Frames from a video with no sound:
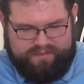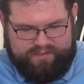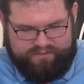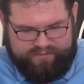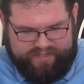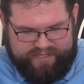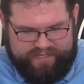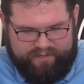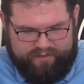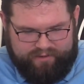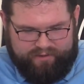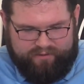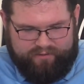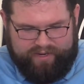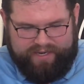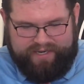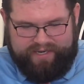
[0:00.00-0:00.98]
we get it
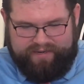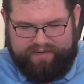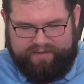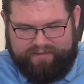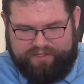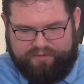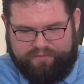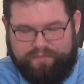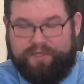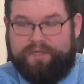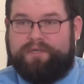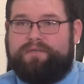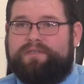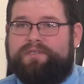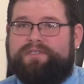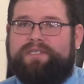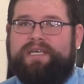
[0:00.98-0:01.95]
all right here out of this book,
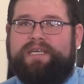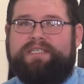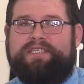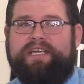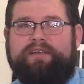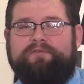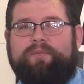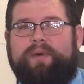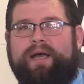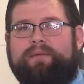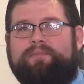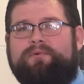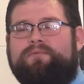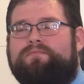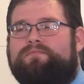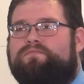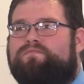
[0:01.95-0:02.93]
this King James Bible.
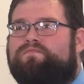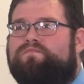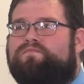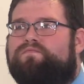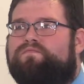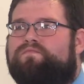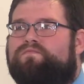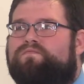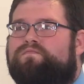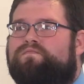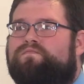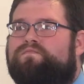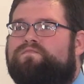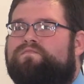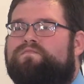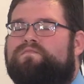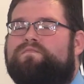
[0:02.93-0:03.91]
Amen.
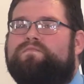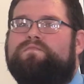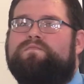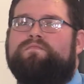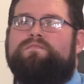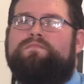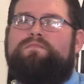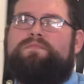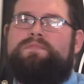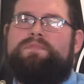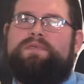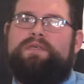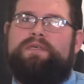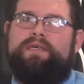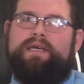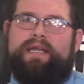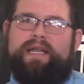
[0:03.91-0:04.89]

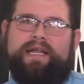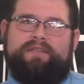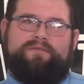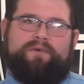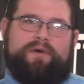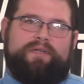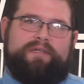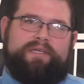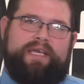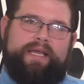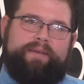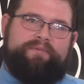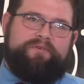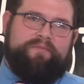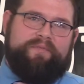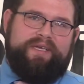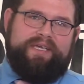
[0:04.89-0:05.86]
And that's what
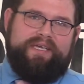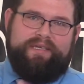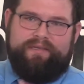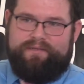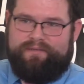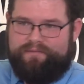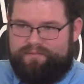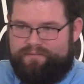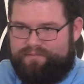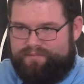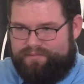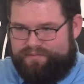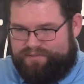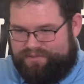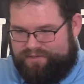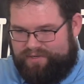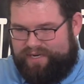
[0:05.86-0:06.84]
keeps me
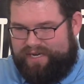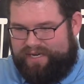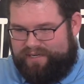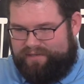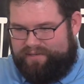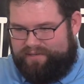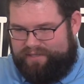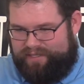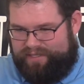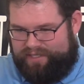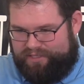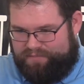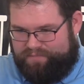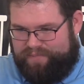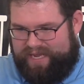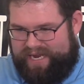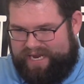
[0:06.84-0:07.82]
straight in yes.
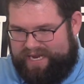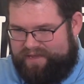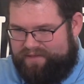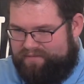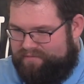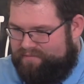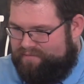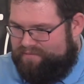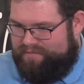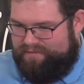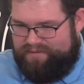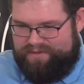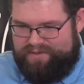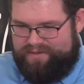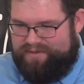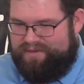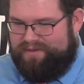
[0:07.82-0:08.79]
this path.
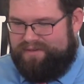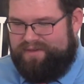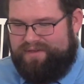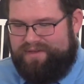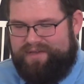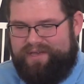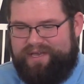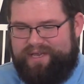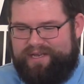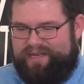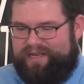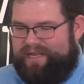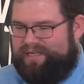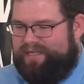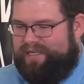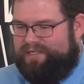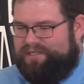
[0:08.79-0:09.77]
Yes. And,
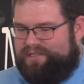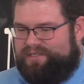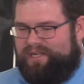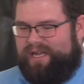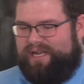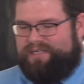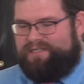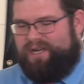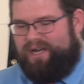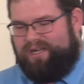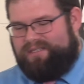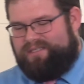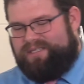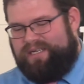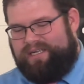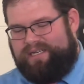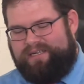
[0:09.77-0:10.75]
and, and, just like John
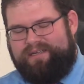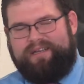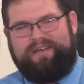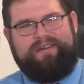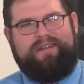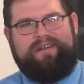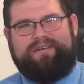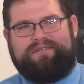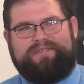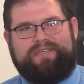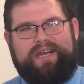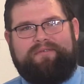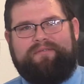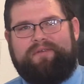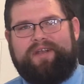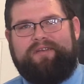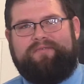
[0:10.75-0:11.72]
said, there, there, there, are
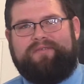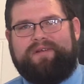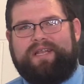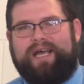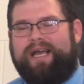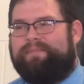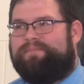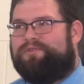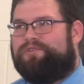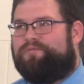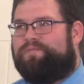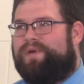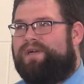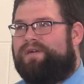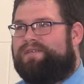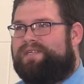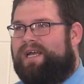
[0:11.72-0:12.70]
several different types of
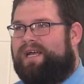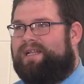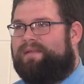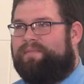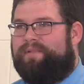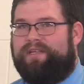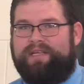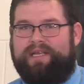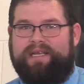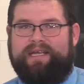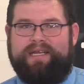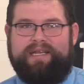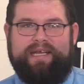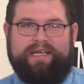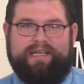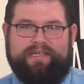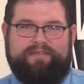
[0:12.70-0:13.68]
spirits out, and,
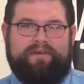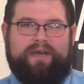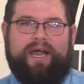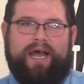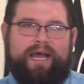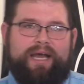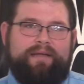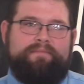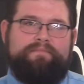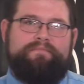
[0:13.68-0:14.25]
and, and to try.